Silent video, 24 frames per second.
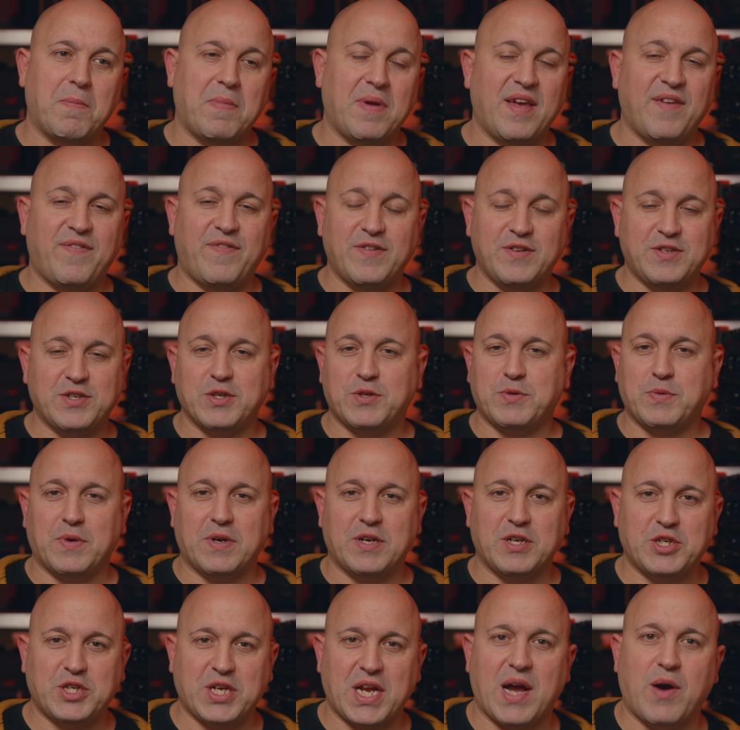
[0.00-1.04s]
If you just
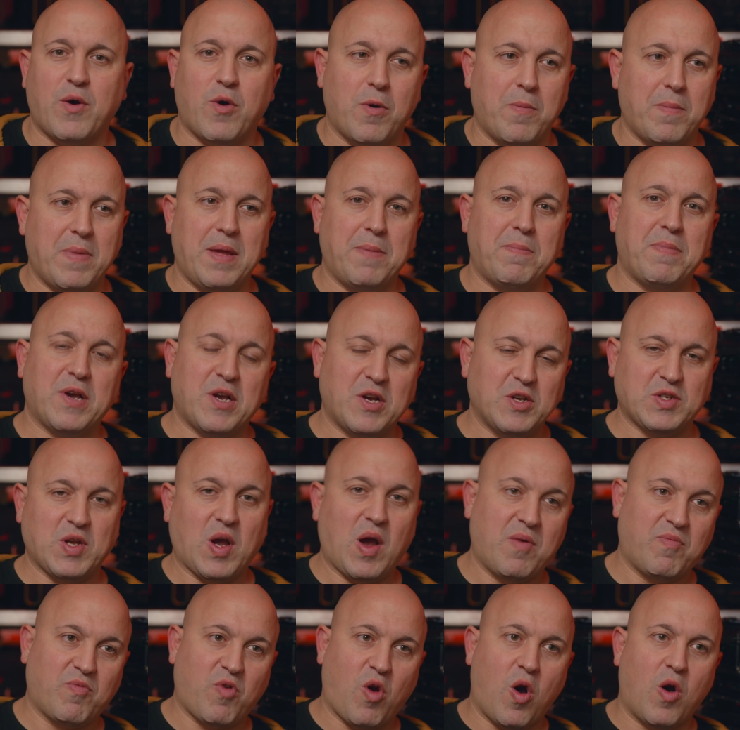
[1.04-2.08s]
want to shout at me because
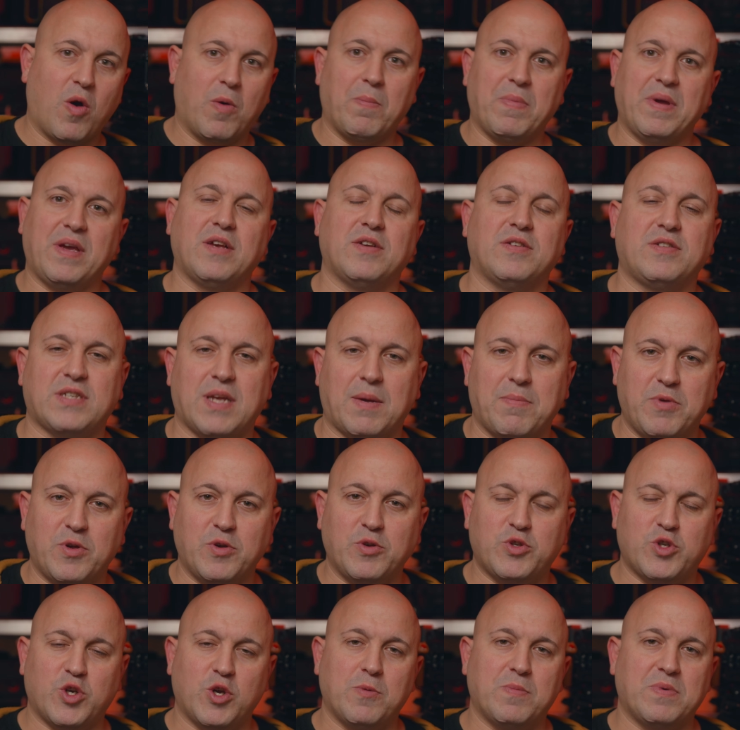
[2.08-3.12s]
I'm wrong because some
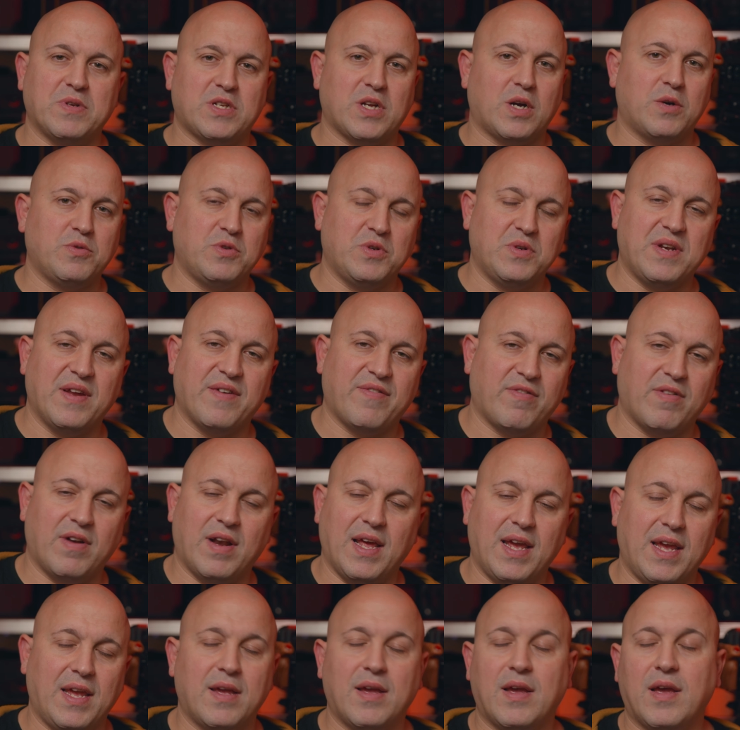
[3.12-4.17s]
YouTuber told you
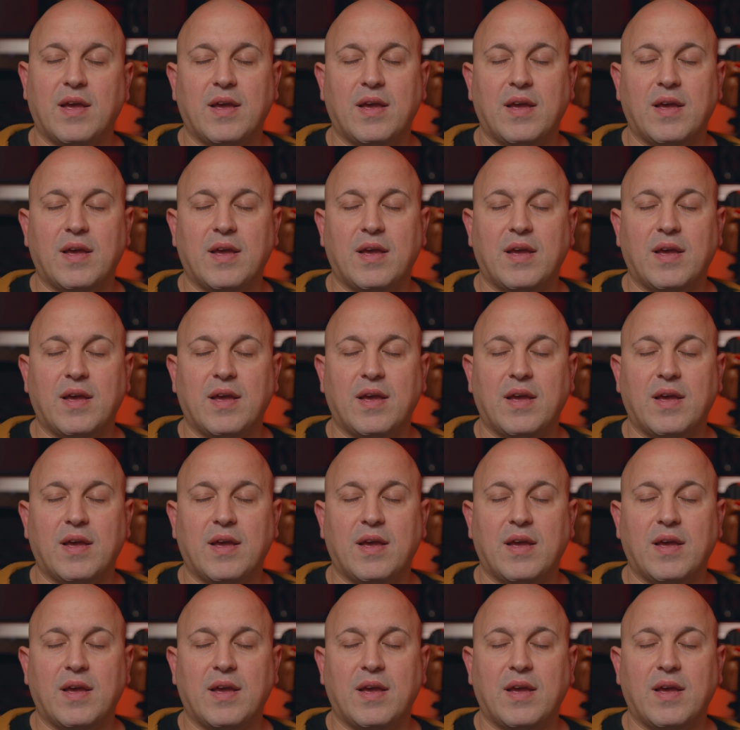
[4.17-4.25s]
differently,